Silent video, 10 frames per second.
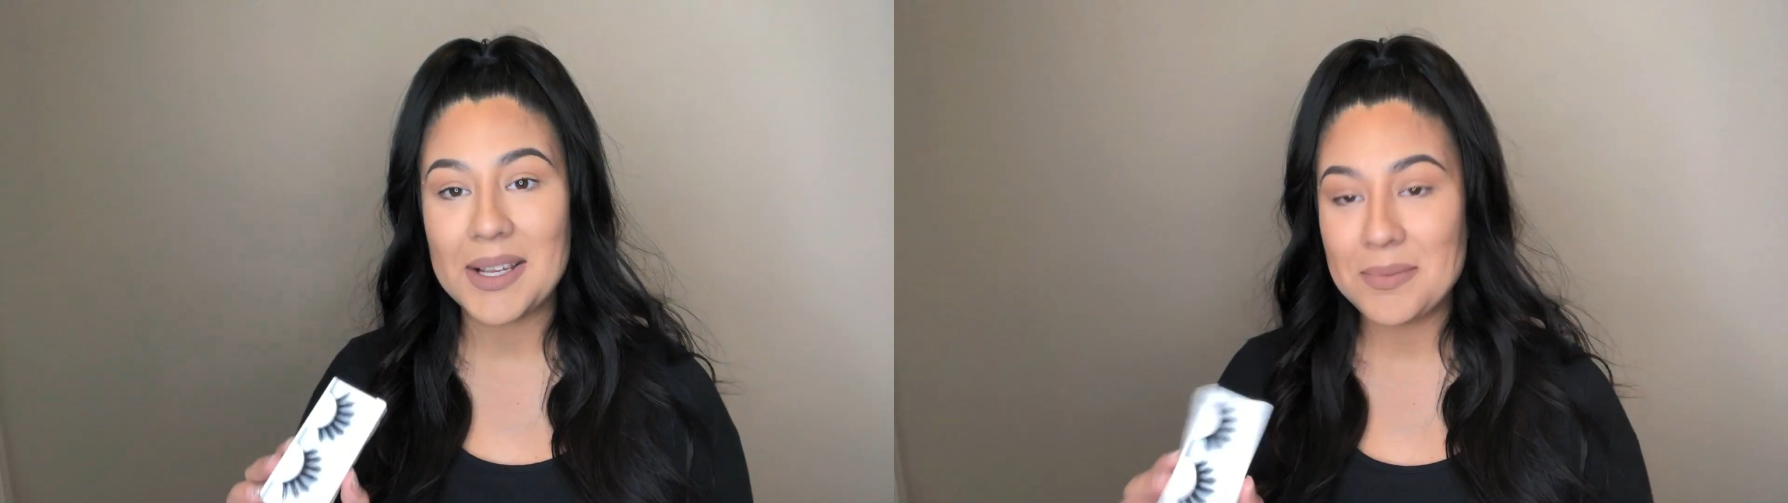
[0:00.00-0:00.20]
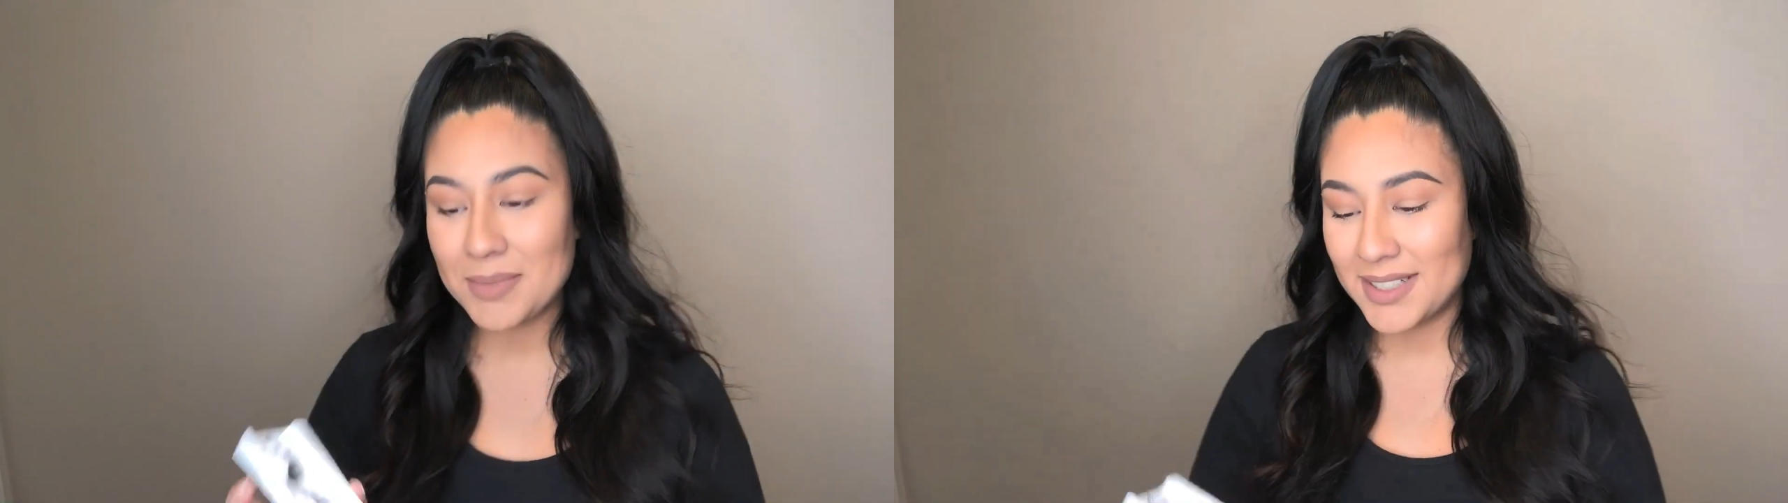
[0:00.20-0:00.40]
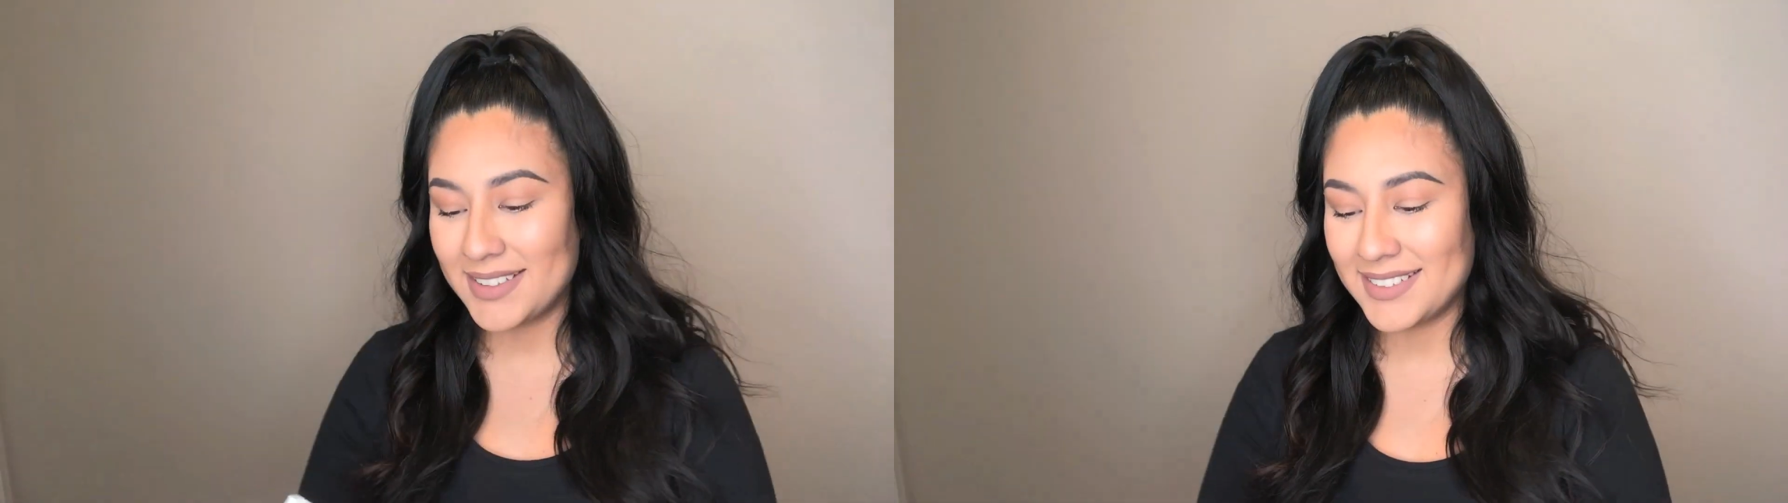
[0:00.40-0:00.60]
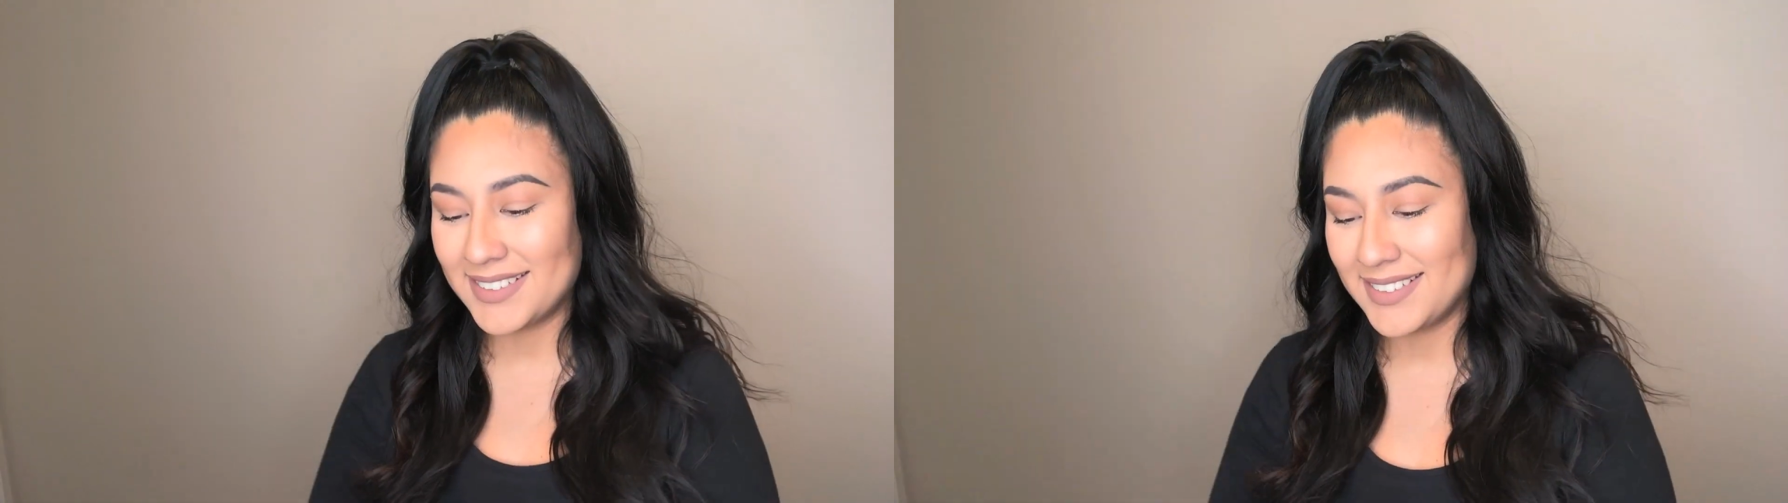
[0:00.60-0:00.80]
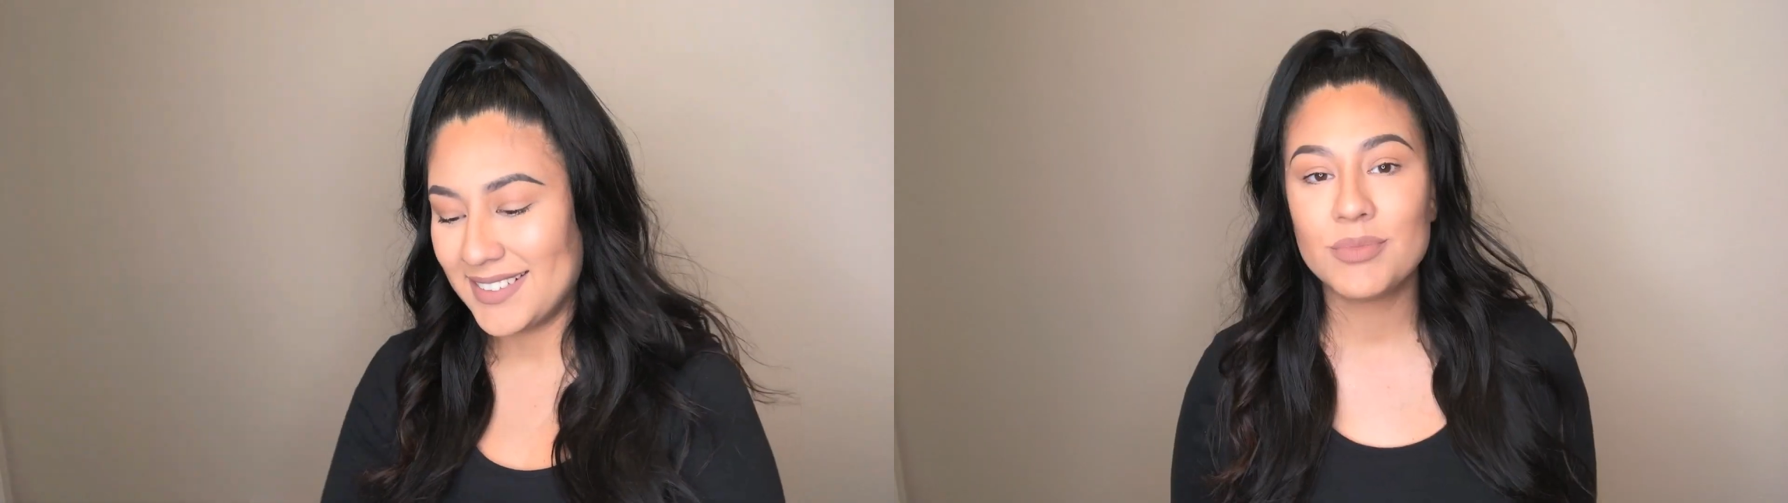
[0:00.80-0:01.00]
them.
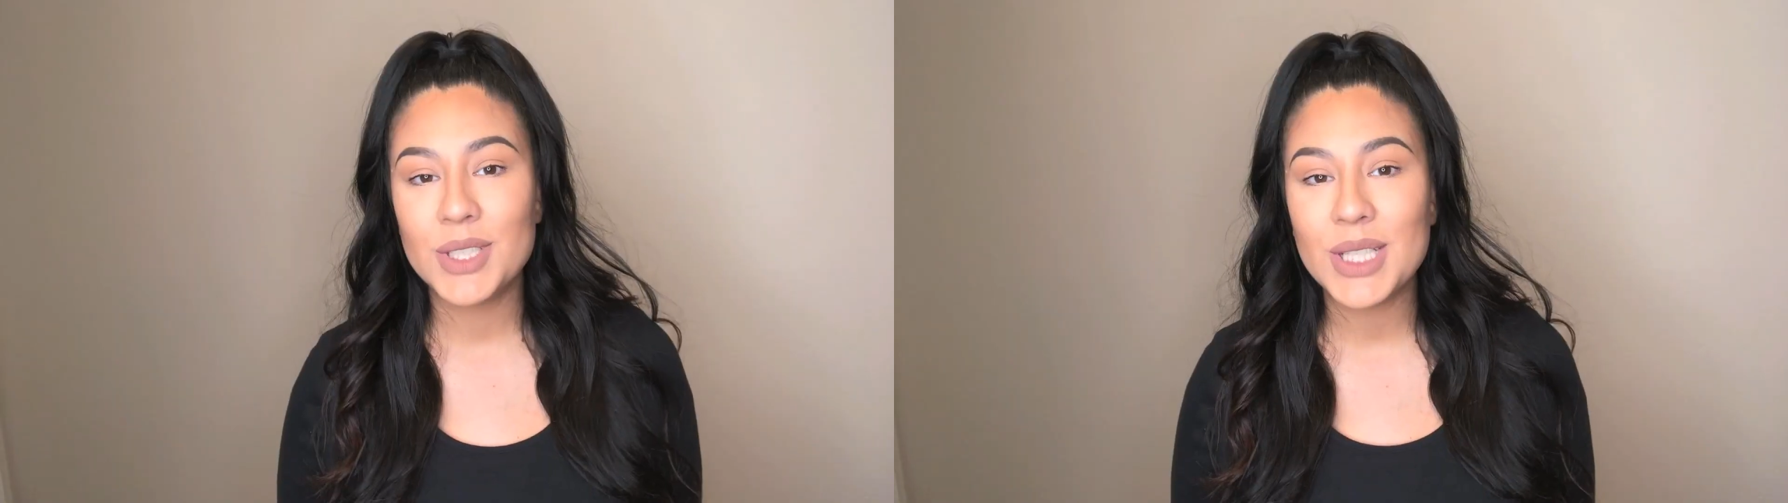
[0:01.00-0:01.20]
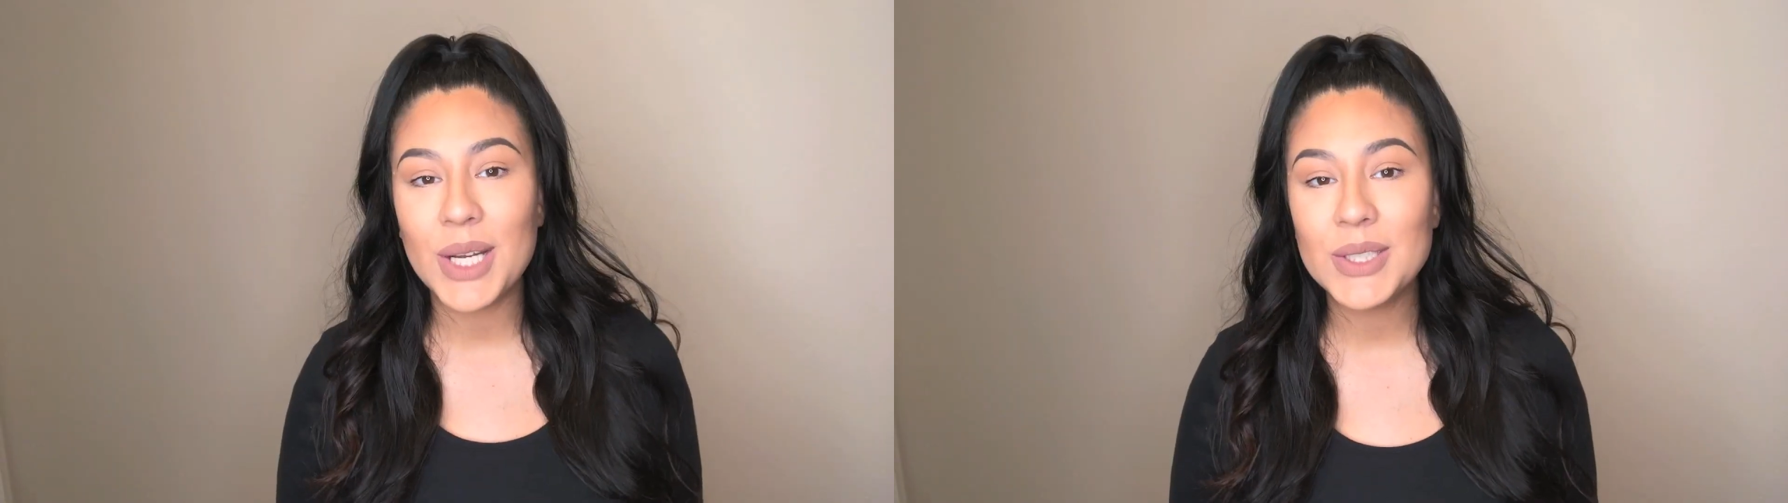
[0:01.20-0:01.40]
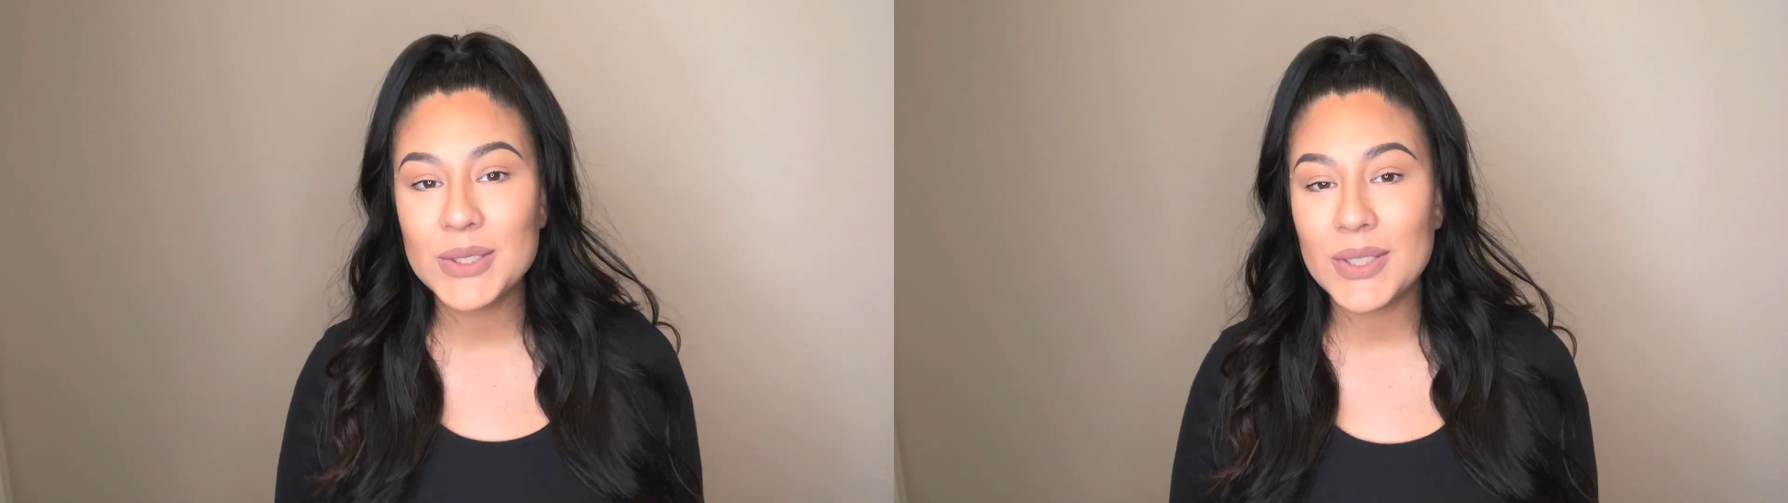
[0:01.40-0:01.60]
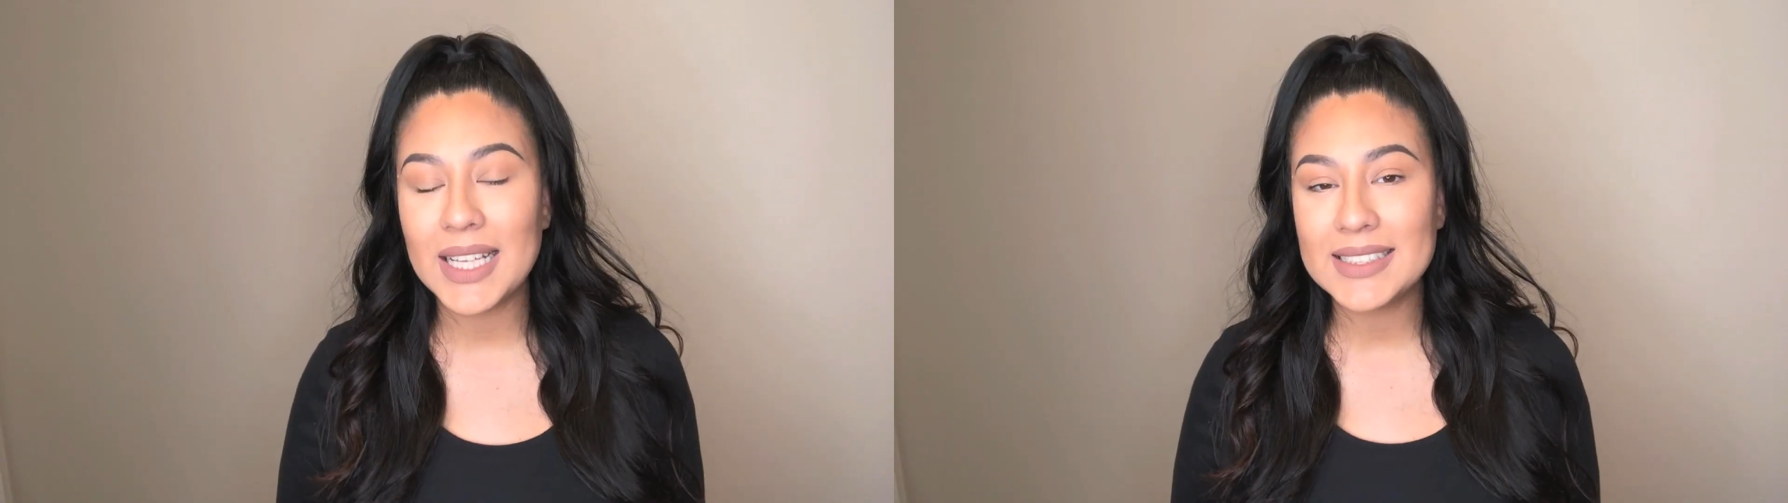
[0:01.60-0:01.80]
Now I do like